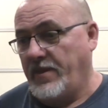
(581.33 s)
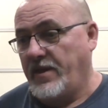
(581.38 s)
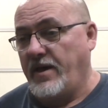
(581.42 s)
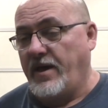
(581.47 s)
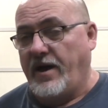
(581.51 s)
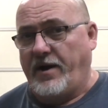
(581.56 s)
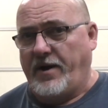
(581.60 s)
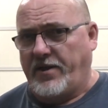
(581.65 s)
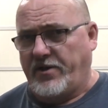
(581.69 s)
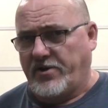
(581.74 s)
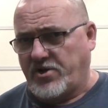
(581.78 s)

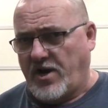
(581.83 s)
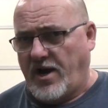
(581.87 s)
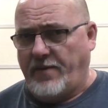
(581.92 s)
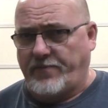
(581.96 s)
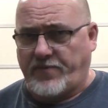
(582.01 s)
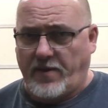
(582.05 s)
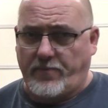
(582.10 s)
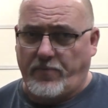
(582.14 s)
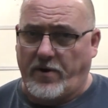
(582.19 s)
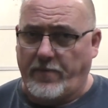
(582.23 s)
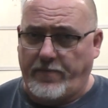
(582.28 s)
another shop,
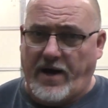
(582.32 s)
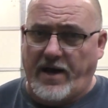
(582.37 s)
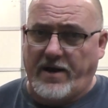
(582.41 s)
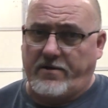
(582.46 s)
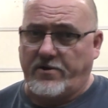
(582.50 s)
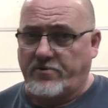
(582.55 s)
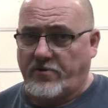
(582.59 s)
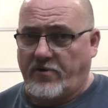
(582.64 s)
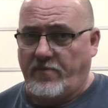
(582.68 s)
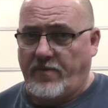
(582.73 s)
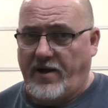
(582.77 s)
they put a body
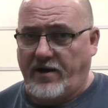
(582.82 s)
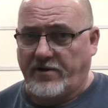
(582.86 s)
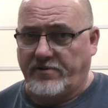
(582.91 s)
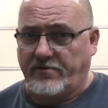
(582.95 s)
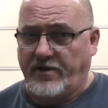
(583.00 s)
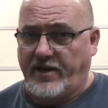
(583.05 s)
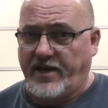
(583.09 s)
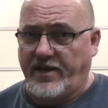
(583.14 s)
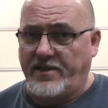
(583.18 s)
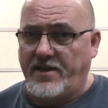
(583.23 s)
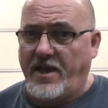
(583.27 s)
control
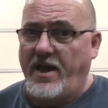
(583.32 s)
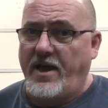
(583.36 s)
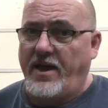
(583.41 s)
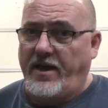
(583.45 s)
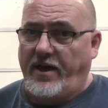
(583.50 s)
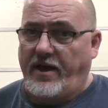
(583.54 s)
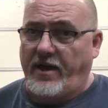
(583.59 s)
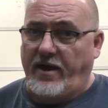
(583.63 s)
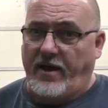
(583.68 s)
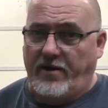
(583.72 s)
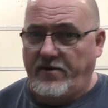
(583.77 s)
module in,
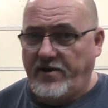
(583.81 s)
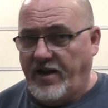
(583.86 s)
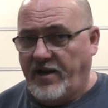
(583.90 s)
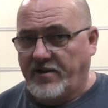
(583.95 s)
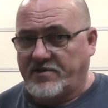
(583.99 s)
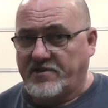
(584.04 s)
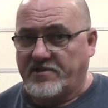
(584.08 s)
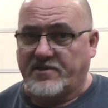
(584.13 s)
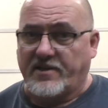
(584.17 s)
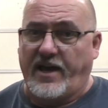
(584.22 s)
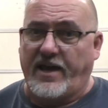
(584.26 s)
and
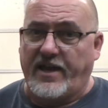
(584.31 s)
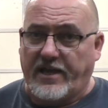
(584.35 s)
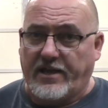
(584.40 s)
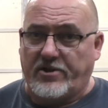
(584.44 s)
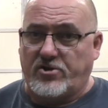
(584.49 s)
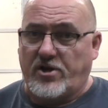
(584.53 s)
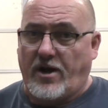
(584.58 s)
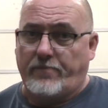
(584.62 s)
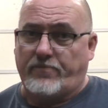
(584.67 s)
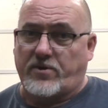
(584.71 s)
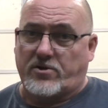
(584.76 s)
needless to say, it
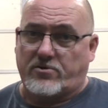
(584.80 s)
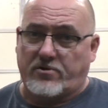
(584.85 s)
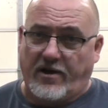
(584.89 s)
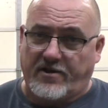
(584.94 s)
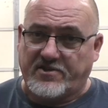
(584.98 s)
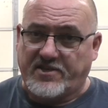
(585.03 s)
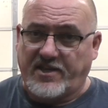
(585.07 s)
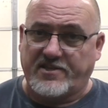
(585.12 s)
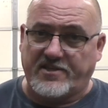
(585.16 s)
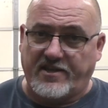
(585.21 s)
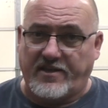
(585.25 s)
jumped the
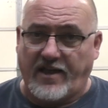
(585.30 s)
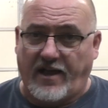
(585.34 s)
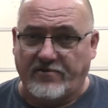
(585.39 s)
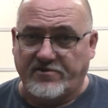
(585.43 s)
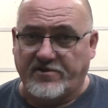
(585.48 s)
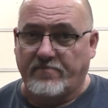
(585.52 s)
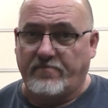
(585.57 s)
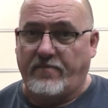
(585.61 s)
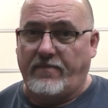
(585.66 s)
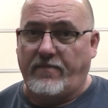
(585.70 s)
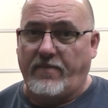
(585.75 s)
truck
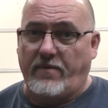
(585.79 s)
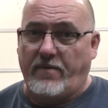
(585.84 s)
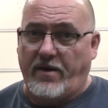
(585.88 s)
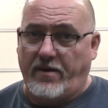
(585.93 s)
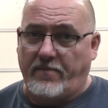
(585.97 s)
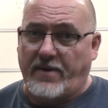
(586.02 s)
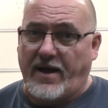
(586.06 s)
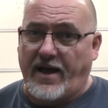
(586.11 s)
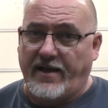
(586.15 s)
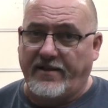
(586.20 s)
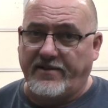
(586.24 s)
60,000
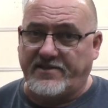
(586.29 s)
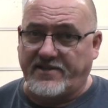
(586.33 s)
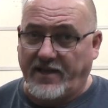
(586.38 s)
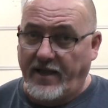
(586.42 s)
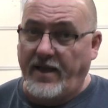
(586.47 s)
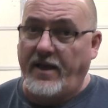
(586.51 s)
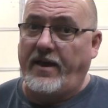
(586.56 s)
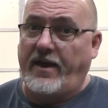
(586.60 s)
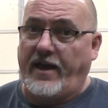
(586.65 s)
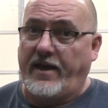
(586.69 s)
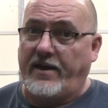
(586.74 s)
miles
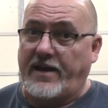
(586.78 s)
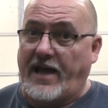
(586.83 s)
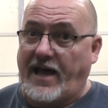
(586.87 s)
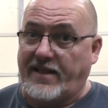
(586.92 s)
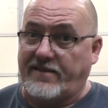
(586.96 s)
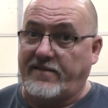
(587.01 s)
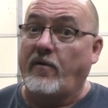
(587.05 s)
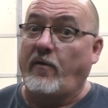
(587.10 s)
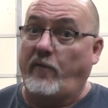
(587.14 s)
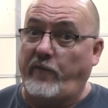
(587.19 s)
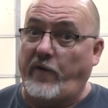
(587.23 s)
and
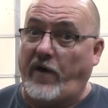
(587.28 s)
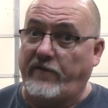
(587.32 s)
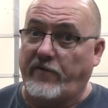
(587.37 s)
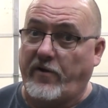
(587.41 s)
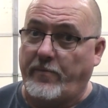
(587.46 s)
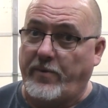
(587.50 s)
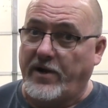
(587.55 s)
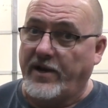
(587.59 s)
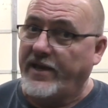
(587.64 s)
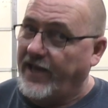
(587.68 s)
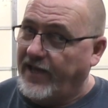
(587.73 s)
not
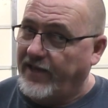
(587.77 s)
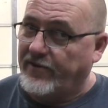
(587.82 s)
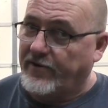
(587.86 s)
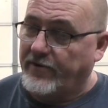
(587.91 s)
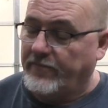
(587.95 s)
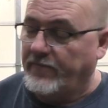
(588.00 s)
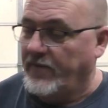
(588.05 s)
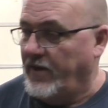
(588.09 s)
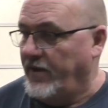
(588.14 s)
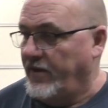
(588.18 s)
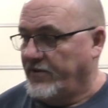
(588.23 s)
favorable
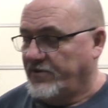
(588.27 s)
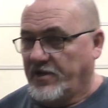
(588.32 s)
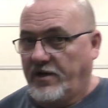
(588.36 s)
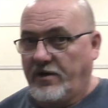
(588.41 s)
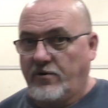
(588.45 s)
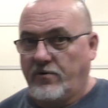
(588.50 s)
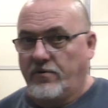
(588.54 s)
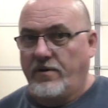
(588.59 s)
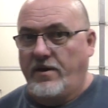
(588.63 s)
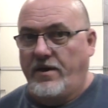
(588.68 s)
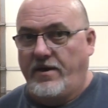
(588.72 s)
either.
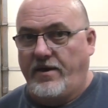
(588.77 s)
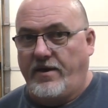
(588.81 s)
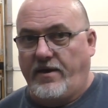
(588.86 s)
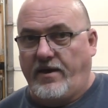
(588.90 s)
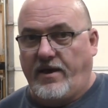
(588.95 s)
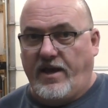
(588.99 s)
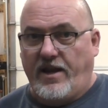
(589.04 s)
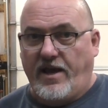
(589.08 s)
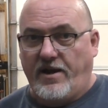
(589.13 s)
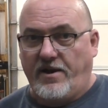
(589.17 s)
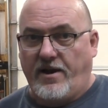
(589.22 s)
So
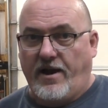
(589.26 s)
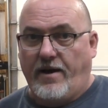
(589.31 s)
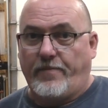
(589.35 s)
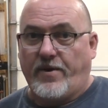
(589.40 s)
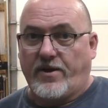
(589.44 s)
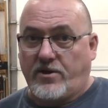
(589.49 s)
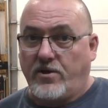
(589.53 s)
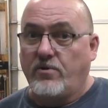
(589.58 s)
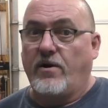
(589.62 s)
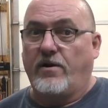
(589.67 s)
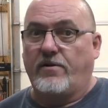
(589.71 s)
it ended up
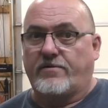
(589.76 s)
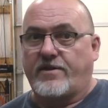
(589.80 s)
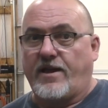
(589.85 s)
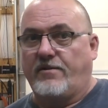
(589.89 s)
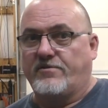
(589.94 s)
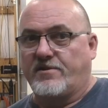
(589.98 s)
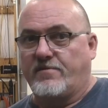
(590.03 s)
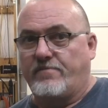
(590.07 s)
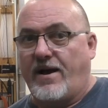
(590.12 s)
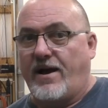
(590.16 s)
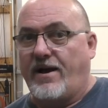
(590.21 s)
at
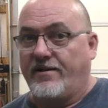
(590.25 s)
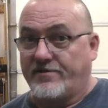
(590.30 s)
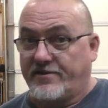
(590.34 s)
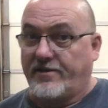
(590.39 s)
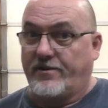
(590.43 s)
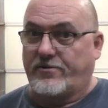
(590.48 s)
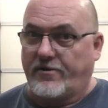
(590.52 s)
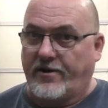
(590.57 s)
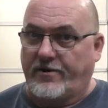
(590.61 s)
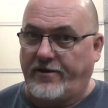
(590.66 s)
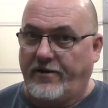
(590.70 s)
200,000 miles and
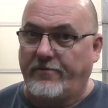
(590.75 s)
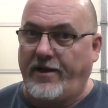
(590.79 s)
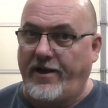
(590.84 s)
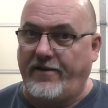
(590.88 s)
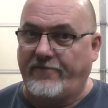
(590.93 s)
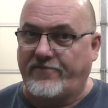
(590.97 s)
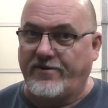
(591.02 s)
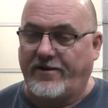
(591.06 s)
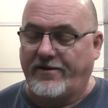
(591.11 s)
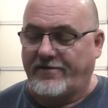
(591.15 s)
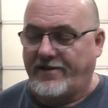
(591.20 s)
the truck don't
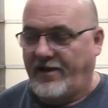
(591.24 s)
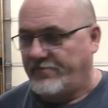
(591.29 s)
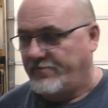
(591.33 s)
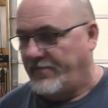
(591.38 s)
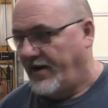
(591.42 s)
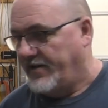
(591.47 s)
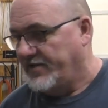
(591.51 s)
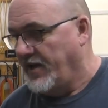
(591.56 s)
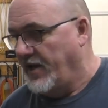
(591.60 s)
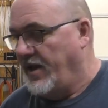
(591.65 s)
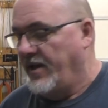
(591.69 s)
have 200,000
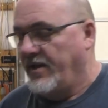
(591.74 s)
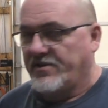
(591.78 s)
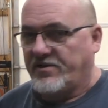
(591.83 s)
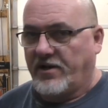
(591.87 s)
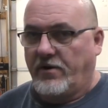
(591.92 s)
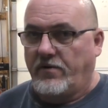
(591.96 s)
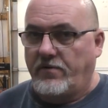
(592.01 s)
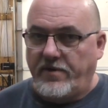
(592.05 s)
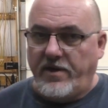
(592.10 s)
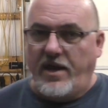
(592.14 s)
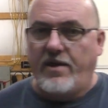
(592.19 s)
miles.
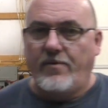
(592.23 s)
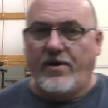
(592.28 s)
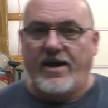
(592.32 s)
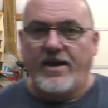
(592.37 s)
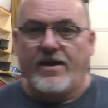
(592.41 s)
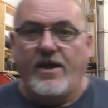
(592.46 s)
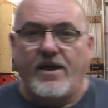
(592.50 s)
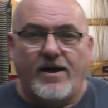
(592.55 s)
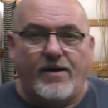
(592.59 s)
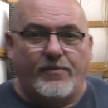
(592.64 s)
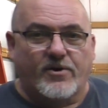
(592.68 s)
So
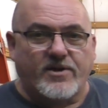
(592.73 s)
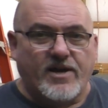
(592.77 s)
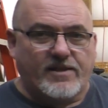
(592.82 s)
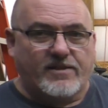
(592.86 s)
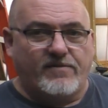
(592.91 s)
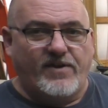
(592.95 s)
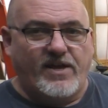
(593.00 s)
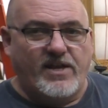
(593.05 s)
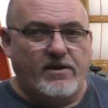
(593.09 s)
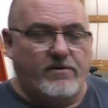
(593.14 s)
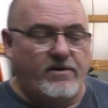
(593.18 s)
anyway, I'm going to cut
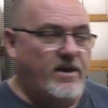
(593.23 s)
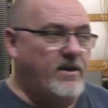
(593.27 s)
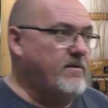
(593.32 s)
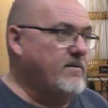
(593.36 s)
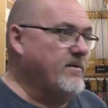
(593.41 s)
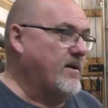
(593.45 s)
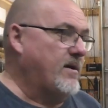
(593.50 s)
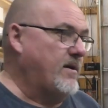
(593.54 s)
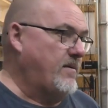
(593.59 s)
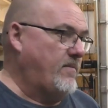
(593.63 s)
the video here.